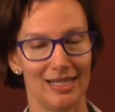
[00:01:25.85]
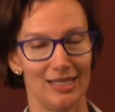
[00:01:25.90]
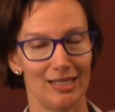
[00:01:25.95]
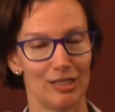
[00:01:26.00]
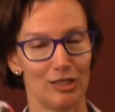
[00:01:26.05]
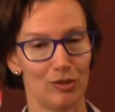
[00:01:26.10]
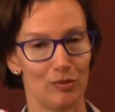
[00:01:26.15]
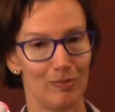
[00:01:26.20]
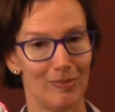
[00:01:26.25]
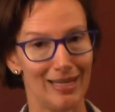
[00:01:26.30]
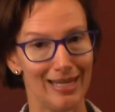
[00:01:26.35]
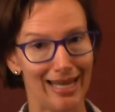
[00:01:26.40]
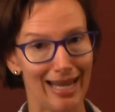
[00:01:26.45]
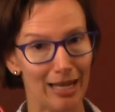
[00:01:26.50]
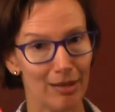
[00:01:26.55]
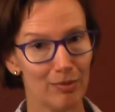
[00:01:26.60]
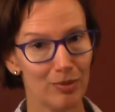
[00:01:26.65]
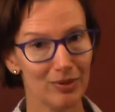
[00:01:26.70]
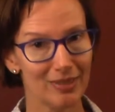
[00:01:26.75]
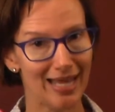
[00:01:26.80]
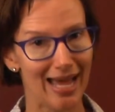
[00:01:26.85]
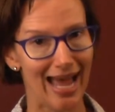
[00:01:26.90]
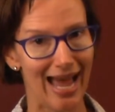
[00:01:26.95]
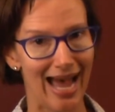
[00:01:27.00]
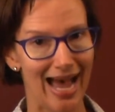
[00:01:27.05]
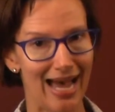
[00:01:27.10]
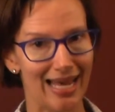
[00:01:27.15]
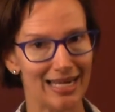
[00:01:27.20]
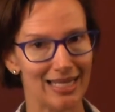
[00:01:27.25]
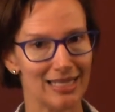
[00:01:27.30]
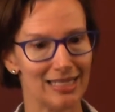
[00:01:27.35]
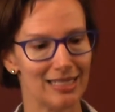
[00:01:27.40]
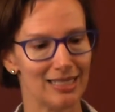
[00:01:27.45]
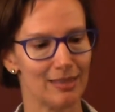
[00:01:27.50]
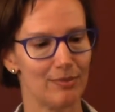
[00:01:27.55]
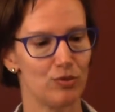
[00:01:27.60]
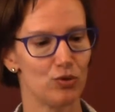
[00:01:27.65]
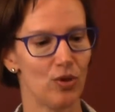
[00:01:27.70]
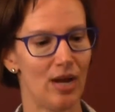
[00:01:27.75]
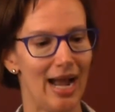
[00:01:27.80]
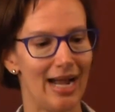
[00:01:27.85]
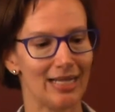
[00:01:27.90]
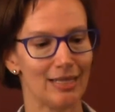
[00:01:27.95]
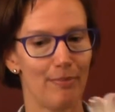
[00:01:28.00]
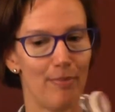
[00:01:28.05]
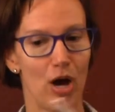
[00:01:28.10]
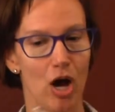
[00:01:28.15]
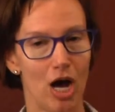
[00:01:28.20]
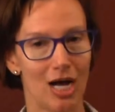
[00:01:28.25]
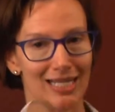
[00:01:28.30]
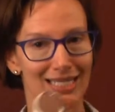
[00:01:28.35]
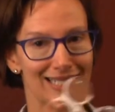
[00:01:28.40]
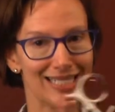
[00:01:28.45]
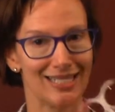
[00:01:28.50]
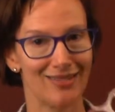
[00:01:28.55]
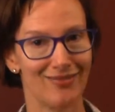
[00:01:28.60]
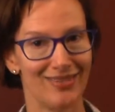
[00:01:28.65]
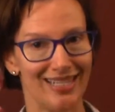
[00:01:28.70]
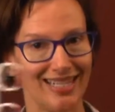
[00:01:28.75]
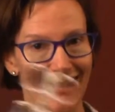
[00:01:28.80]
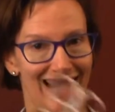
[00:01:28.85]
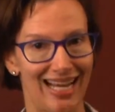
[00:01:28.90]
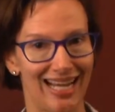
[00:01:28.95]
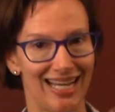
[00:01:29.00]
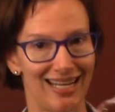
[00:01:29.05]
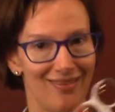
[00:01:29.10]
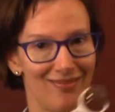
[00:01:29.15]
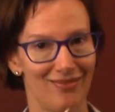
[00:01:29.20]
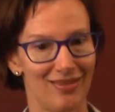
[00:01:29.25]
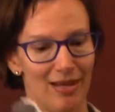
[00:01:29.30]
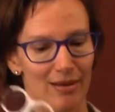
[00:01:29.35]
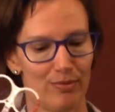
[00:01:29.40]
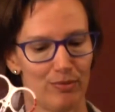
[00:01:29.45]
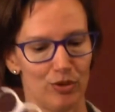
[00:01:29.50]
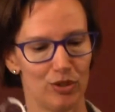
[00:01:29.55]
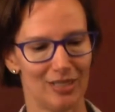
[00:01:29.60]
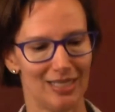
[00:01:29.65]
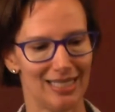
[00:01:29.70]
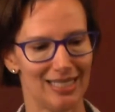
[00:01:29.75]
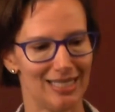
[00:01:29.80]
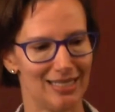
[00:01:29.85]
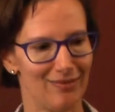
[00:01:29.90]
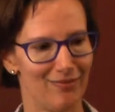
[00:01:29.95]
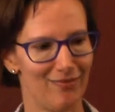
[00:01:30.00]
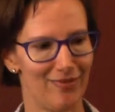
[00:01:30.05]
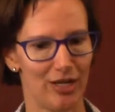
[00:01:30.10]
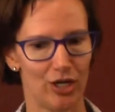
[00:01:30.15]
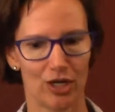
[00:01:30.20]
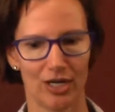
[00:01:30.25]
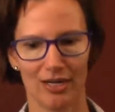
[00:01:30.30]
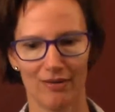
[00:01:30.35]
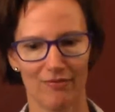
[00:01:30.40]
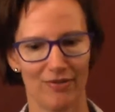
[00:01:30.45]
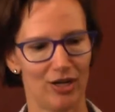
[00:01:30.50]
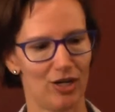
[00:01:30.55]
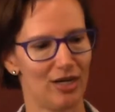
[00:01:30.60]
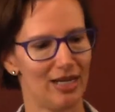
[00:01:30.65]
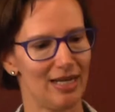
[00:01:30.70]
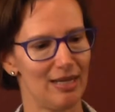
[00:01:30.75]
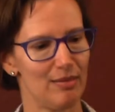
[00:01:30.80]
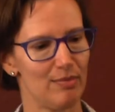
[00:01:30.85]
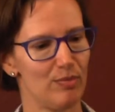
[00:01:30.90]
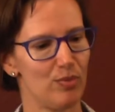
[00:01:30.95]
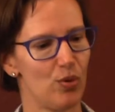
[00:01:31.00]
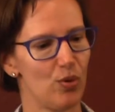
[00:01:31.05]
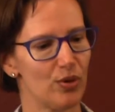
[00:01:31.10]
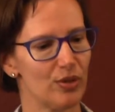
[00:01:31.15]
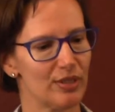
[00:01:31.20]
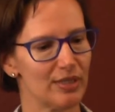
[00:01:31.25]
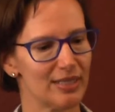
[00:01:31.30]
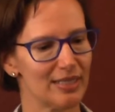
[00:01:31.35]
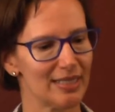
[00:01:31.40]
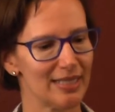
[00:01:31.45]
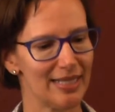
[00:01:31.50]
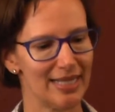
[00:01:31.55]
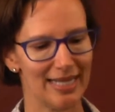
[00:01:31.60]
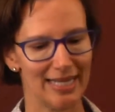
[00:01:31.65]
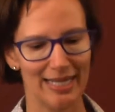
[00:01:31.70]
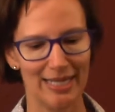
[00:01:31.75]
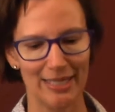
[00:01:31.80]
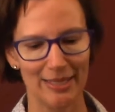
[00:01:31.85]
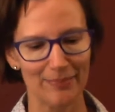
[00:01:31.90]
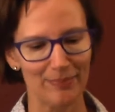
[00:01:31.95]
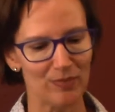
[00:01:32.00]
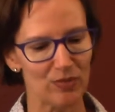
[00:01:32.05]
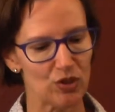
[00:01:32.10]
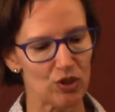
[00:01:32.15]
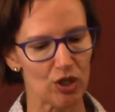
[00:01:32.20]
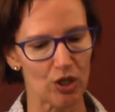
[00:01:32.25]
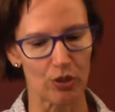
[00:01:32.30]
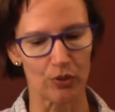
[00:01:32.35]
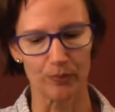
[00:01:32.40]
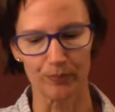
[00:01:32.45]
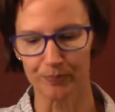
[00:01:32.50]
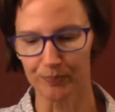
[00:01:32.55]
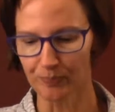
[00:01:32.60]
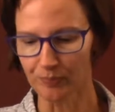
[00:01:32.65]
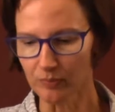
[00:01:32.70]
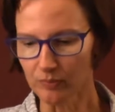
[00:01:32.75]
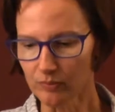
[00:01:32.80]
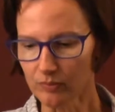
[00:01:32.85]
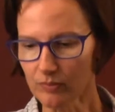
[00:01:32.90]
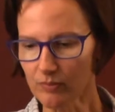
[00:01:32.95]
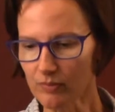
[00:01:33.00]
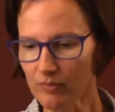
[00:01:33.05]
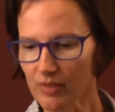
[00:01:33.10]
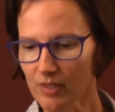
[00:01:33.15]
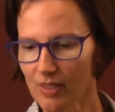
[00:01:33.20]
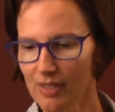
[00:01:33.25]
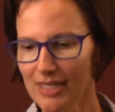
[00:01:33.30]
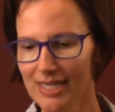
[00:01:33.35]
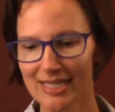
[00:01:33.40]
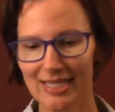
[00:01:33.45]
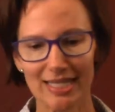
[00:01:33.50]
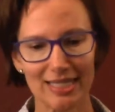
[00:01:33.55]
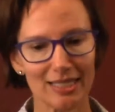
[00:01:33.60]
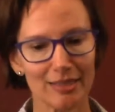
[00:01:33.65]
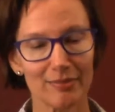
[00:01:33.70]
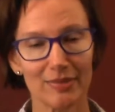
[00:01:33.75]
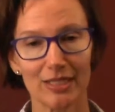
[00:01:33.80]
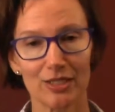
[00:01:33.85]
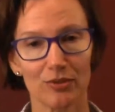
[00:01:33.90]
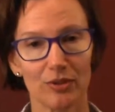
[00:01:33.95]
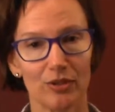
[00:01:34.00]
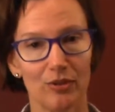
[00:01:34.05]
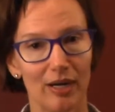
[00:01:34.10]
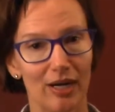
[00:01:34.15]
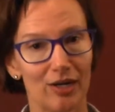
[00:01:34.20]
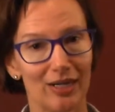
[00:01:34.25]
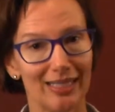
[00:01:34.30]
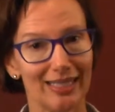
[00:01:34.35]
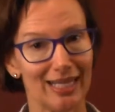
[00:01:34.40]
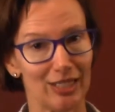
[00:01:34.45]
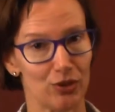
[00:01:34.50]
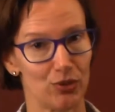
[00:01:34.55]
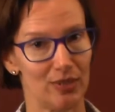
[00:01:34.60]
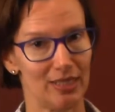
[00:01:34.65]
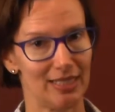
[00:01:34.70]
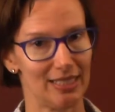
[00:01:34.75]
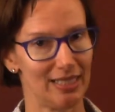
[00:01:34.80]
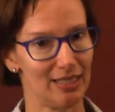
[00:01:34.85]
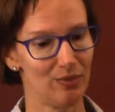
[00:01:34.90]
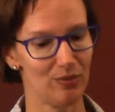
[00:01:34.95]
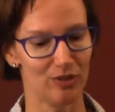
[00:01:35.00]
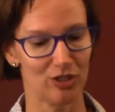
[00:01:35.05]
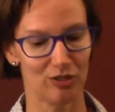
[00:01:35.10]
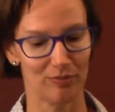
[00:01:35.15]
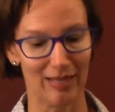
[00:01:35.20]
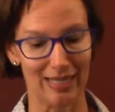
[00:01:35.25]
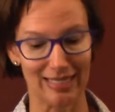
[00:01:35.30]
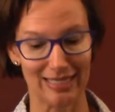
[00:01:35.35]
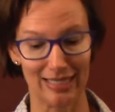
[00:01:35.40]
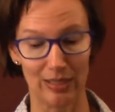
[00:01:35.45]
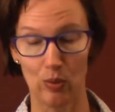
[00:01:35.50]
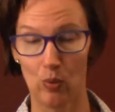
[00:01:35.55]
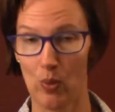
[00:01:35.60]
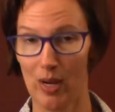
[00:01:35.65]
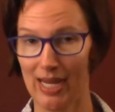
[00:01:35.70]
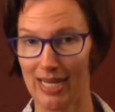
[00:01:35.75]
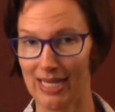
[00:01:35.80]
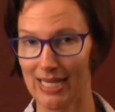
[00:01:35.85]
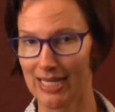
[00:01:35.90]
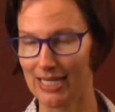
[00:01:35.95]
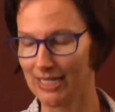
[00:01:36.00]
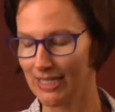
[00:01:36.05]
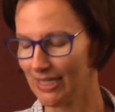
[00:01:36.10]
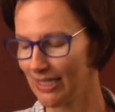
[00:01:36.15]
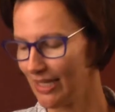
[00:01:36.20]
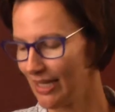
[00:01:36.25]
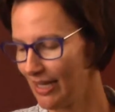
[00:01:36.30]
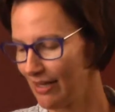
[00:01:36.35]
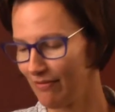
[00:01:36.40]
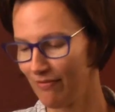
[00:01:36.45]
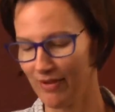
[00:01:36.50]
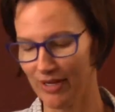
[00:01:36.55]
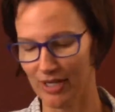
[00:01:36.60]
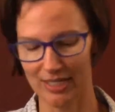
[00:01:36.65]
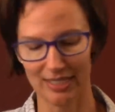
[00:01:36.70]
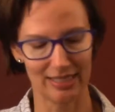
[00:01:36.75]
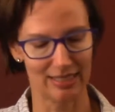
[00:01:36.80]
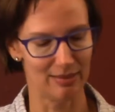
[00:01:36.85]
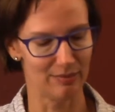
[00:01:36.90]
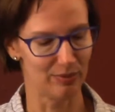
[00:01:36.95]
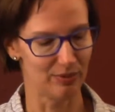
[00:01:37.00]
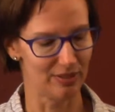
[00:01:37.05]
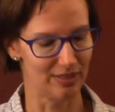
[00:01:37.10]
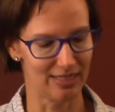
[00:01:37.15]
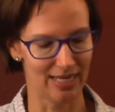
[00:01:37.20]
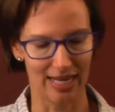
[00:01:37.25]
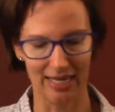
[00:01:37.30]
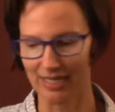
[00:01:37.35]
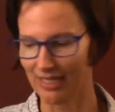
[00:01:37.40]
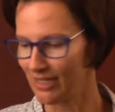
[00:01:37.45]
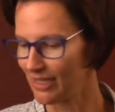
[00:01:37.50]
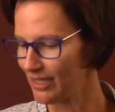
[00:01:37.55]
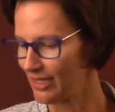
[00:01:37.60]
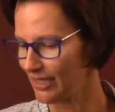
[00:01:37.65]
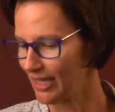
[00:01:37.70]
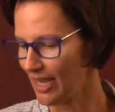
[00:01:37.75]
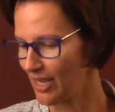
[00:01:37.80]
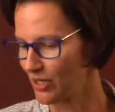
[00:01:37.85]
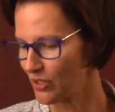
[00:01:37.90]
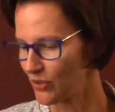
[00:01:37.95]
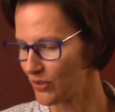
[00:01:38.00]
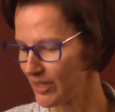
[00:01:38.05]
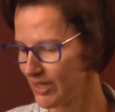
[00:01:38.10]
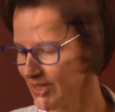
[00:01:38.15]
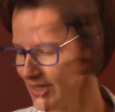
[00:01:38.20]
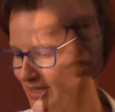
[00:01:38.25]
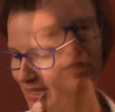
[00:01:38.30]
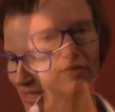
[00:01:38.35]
So being able to add and subtract positive and negative numbers is very, very important. So this system doesn't require any electricity, which makes it way easy and very simple to take into the countries.